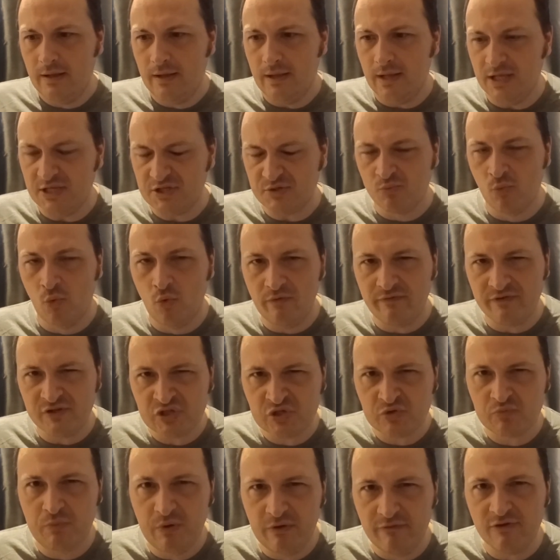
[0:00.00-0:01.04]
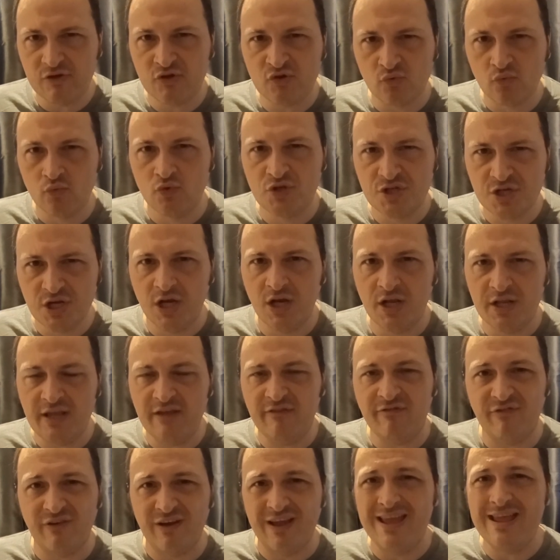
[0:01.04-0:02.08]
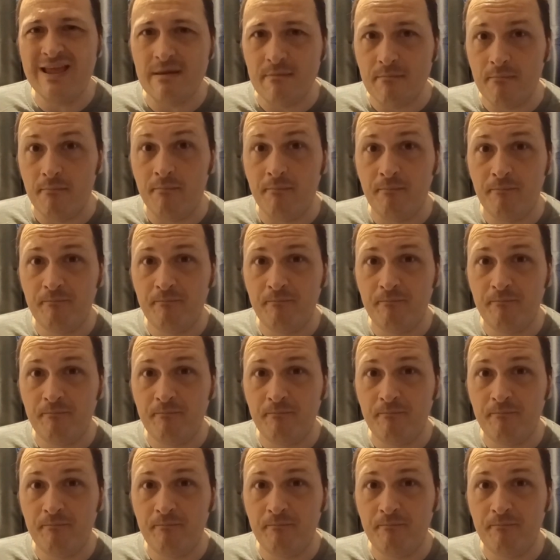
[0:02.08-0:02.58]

it's more of a spiritual journey for him.